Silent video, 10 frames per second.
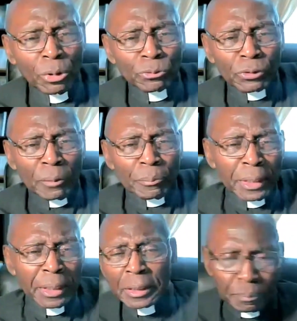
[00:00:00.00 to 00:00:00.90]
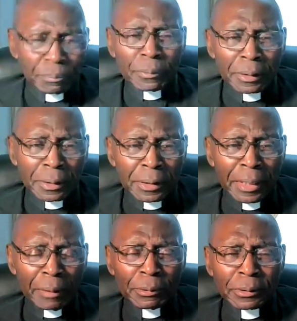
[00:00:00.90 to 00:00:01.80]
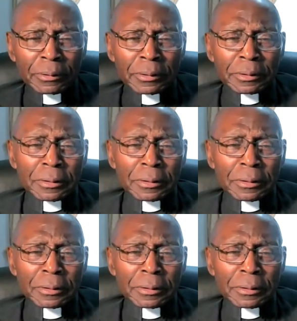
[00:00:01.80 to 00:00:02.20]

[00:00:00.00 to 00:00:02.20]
from Egypt, he able to